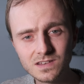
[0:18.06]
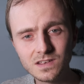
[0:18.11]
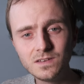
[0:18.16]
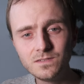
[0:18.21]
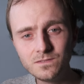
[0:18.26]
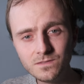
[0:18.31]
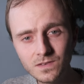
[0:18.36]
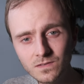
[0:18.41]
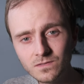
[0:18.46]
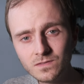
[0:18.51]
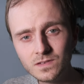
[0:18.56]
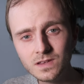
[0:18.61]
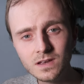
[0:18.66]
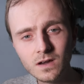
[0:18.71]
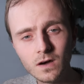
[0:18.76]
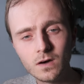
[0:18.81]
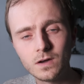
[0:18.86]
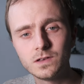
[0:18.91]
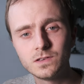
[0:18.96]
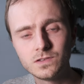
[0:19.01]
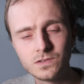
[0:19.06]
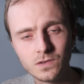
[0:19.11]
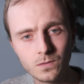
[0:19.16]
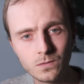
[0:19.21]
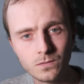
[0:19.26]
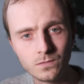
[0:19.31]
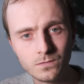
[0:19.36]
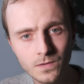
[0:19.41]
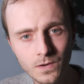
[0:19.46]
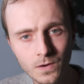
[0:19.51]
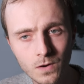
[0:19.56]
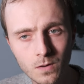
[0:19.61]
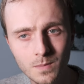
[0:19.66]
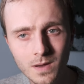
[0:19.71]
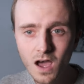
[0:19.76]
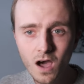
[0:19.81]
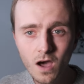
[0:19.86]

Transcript: a 50 ISO film.